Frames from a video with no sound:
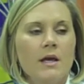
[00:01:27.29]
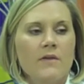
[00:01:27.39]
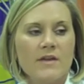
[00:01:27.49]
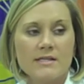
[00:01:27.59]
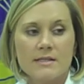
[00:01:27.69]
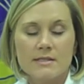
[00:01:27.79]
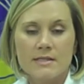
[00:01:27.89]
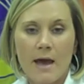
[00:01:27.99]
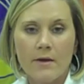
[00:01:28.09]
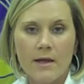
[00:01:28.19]
If they send a
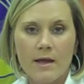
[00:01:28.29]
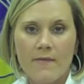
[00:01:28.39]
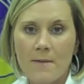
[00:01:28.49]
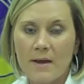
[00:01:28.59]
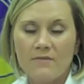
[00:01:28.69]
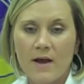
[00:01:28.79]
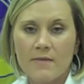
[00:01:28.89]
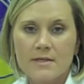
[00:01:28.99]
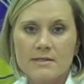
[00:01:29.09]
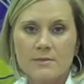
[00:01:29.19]
scout ahead, they may
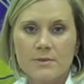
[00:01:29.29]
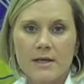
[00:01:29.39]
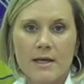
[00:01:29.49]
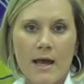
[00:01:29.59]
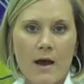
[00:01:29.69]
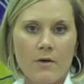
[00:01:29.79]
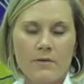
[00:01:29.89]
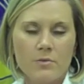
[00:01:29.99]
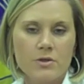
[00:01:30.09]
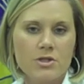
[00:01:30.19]
find that it's simply a cow in
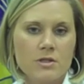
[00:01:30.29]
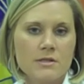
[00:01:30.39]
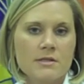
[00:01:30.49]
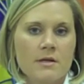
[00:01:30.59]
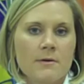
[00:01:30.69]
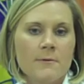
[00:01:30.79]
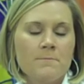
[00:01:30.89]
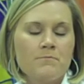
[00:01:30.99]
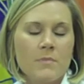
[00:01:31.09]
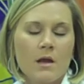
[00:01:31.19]
the bushes.
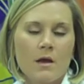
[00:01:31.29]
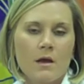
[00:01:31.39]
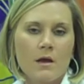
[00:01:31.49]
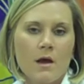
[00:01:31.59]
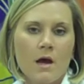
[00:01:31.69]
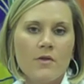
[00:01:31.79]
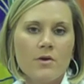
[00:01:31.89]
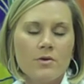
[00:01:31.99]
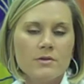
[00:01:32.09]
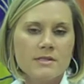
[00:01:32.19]

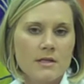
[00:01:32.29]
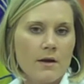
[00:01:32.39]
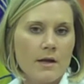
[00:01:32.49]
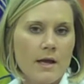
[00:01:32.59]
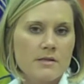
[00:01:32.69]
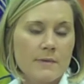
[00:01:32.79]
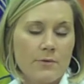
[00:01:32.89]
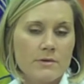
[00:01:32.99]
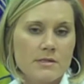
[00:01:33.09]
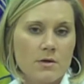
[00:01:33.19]
Other scenarios
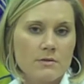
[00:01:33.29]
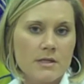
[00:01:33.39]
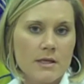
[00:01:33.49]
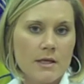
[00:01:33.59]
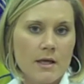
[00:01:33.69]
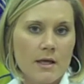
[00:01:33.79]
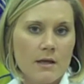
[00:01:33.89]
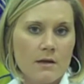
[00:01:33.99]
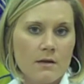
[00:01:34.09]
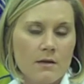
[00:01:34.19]
may result
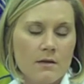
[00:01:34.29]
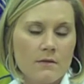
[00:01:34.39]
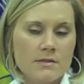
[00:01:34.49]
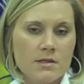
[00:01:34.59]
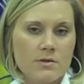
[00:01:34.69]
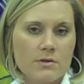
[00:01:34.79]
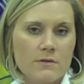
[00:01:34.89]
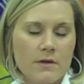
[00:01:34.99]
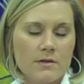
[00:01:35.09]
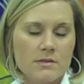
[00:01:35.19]
in
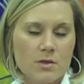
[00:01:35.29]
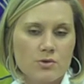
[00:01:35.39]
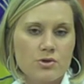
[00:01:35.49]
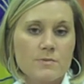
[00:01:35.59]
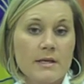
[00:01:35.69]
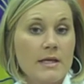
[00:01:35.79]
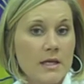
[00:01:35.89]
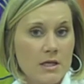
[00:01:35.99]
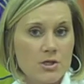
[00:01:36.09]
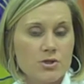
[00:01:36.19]
the soldiers being
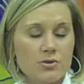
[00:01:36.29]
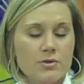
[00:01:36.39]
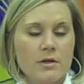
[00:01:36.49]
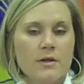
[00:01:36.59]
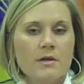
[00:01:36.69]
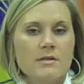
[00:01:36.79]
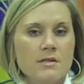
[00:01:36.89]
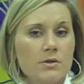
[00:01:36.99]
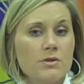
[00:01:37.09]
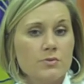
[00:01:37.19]
injured.
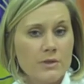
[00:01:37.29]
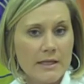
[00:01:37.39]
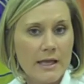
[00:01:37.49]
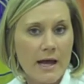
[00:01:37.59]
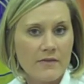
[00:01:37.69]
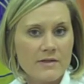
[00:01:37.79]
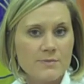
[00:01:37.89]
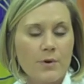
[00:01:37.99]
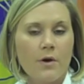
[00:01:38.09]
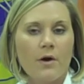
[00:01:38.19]
Students really like
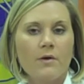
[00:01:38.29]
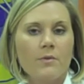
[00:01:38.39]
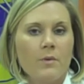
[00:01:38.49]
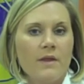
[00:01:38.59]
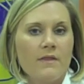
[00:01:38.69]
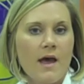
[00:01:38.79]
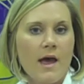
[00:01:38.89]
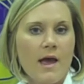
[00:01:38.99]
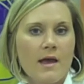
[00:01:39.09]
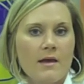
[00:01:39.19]
this part. When
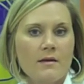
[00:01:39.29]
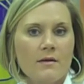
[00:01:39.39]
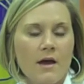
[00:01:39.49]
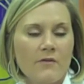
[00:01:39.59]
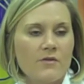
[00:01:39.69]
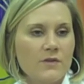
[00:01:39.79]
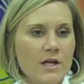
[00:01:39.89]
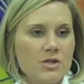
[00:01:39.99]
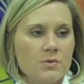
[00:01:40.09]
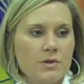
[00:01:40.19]
they have a
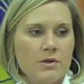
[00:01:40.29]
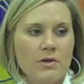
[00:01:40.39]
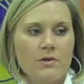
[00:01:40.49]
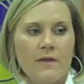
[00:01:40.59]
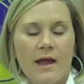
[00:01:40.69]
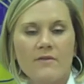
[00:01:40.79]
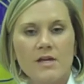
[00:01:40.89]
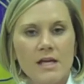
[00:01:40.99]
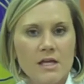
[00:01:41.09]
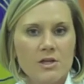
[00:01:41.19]
flesh wound, they have a
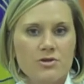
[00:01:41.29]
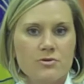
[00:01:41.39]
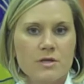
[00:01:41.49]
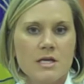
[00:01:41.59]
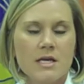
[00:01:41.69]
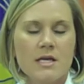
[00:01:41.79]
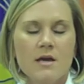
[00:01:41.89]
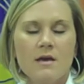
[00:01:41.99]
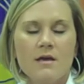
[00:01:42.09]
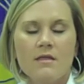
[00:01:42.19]
head injury,
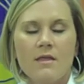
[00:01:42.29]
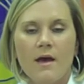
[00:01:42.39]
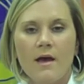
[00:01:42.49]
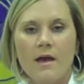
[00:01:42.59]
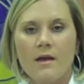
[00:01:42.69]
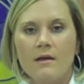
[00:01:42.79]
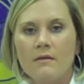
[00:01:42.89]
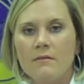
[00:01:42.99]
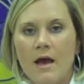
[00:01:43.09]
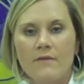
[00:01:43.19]

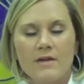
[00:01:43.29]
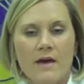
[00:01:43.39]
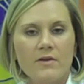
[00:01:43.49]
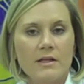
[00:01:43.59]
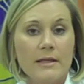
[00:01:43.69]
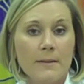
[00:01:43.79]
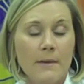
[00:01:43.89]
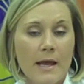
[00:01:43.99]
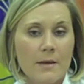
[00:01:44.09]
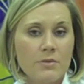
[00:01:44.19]
they have to have a
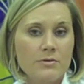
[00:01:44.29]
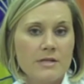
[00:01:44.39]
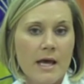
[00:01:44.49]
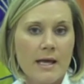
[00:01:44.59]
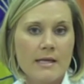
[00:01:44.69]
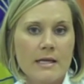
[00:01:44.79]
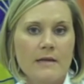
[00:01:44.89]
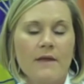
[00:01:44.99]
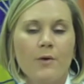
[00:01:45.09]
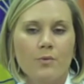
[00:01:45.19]
limb
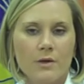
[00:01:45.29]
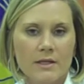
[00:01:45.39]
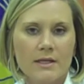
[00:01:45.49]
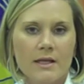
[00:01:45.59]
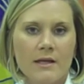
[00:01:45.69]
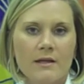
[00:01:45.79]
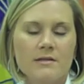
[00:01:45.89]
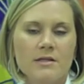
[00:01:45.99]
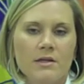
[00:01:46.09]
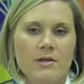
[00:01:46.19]
amputated, they really get
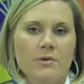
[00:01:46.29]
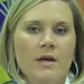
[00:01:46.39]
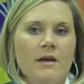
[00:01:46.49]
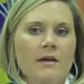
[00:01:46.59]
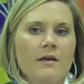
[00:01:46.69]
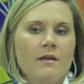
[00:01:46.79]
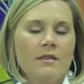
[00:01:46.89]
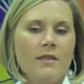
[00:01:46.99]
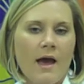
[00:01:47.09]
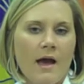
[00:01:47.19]
into
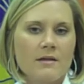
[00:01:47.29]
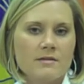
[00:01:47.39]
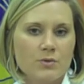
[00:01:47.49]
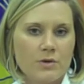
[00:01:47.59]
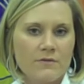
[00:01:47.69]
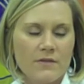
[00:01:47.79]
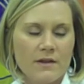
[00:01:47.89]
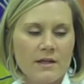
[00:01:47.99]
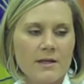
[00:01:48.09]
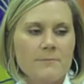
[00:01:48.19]
that sort of
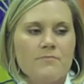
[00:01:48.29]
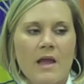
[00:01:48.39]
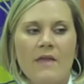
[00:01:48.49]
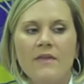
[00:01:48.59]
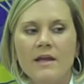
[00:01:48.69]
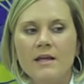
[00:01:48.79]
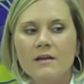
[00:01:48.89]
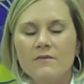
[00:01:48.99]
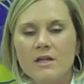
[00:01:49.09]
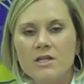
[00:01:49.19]
thing. At the
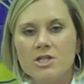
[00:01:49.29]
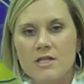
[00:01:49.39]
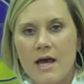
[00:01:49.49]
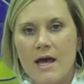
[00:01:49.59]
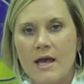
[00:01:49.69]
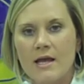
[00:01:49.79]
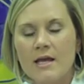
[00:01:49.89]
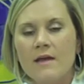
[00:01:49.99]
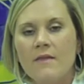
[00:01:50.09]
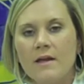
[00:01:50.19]
end of each day,
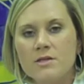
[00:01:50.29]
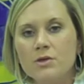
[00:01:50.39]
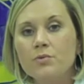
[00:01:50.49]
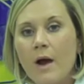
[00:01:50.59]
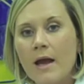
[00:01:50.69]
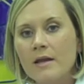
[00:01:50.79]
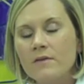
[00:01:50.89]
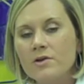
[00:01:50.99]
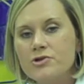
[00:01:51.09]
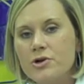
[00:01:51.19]
they do write in
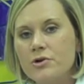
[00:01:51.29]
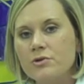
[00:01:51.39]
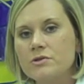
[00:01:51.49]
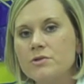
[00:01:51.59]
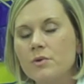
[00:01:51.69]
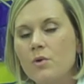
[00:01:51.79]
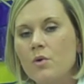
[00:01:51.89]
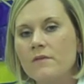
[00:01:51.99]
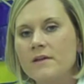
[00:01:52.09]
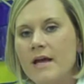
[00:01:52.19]
their journal to
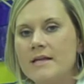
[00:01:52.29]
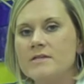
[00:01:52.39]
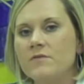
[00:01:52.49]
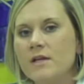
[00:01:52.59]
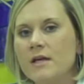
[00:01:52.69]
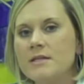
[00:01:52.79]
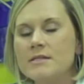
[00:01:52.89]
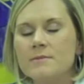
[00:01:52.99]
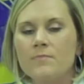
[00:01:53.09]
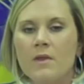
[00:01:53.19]
record the day's events.